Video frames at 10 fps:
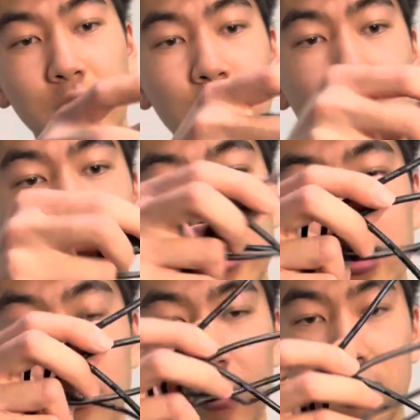You
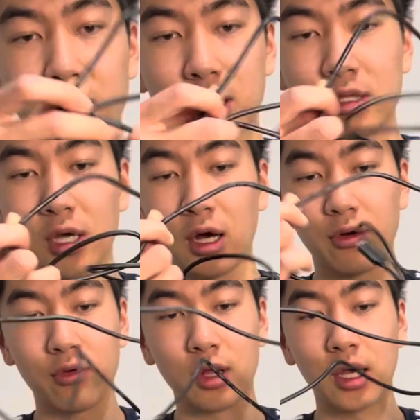probably need a dock
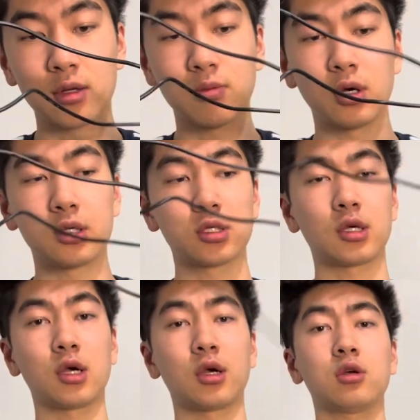for that, but
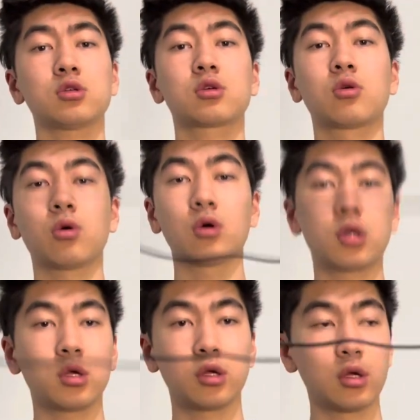there's a
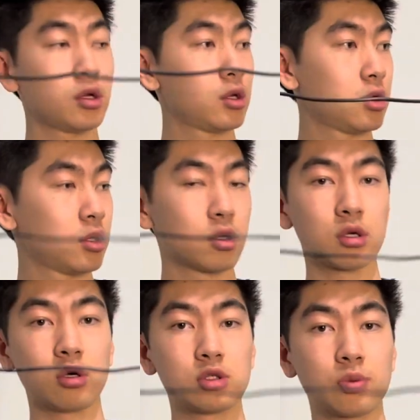cord.
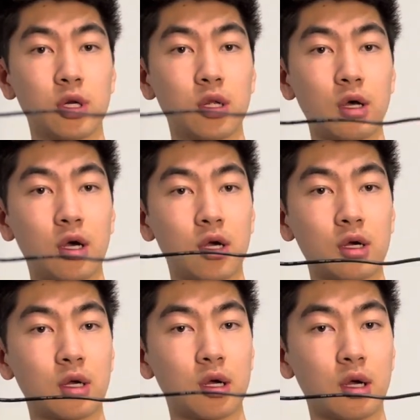Goes pretty long,
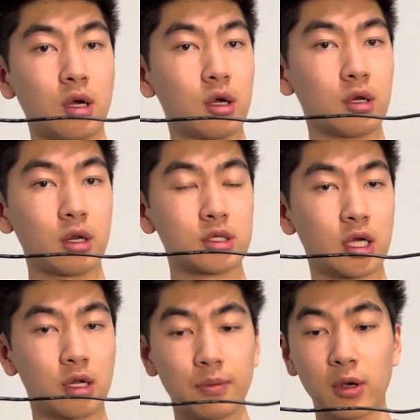not
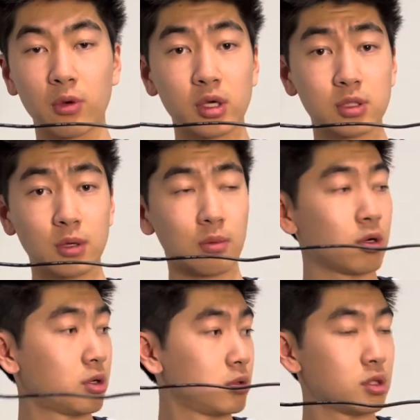exactly my wingspan,
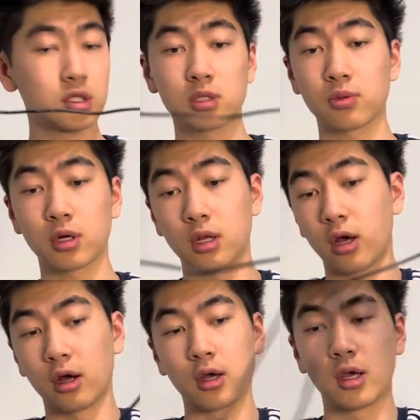but this is pretty
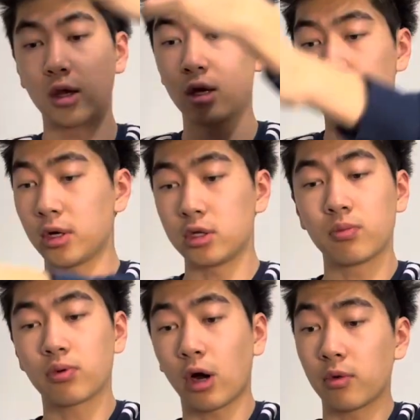long. But you
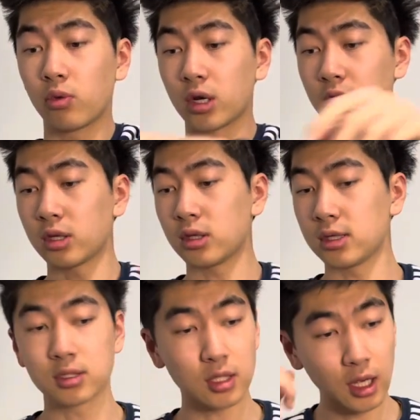probably wouldn't
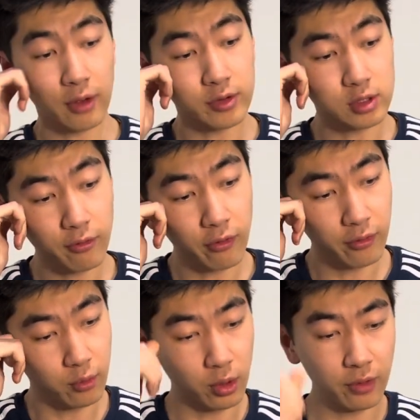need to have it too far
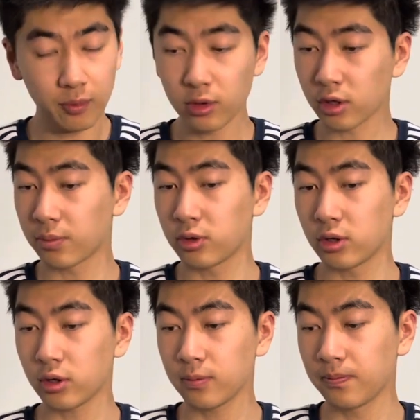away from your
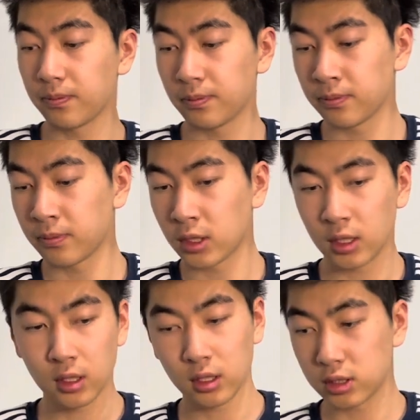computer.
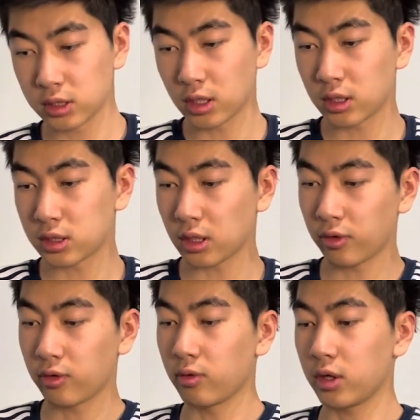Let's get this out
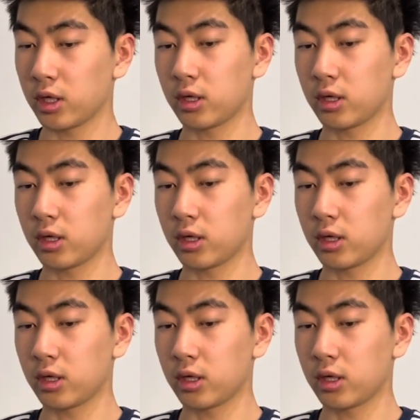of the way.